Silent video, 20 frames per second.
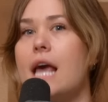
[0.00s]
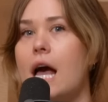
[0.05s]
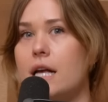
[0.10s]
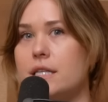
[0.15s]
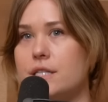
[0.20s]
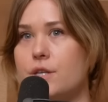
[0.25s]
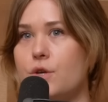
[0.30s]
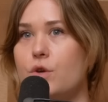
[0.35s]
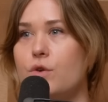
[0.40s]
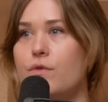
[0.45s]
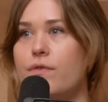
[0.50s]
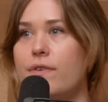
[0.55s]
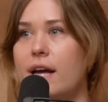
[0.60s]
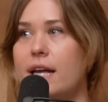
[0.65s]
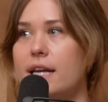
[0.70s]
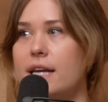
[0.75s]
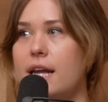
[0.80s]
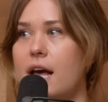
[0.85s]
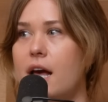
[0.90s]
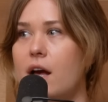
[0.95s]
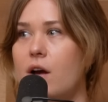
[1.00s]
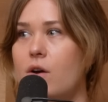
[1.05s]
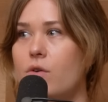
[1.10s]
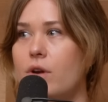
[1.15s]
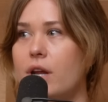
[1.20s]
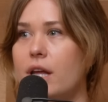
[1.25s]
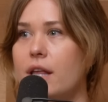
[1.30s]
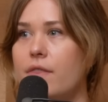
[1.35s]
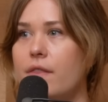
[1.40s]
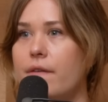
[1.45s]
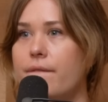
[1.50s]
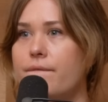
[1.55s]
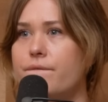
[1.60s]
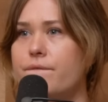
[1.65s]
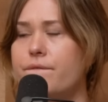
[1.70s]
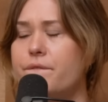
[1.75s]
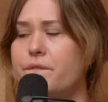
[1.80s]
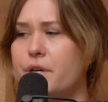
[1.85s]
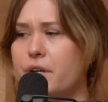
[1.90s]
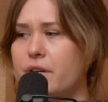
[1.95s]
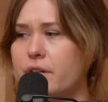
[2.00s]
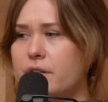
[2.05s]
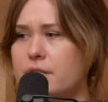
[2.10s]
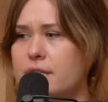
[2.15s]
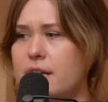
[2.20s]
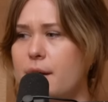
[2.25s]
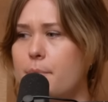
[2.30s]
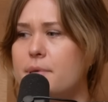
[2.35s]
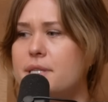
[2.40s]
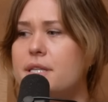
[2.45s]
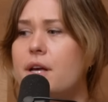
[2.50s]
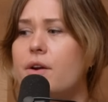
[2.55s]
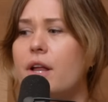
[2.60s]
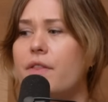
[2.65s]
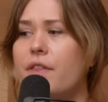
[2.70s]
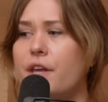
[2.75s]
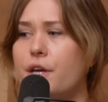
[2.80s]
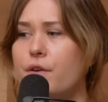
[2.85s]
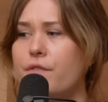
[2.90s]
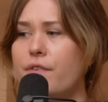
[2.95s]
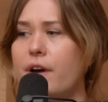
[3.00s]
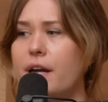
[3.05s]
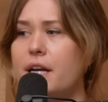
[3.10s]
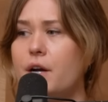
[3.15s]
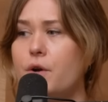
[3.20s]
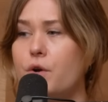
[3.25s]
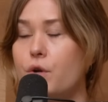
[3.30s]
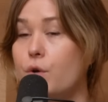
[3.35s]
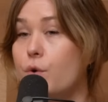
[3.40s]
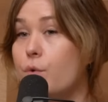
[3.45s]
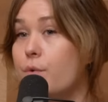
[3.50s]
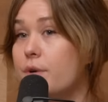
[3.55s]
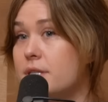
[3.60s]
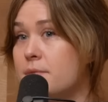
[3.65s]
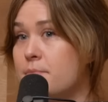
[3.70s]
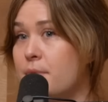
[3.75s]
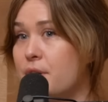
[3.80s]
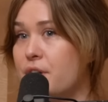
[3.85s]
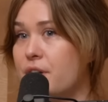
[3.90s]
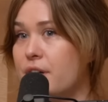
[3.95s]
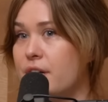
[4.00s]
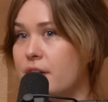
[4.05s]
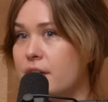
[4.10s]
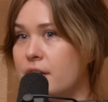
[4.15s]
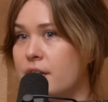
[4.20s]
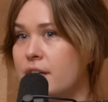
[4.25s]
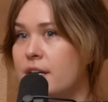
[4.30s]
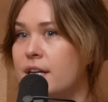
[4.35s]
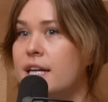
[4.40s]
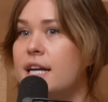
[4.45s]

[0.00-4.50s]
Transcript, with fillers: Yeah. So you find out in the 1st episode, I think you find out who was murdered.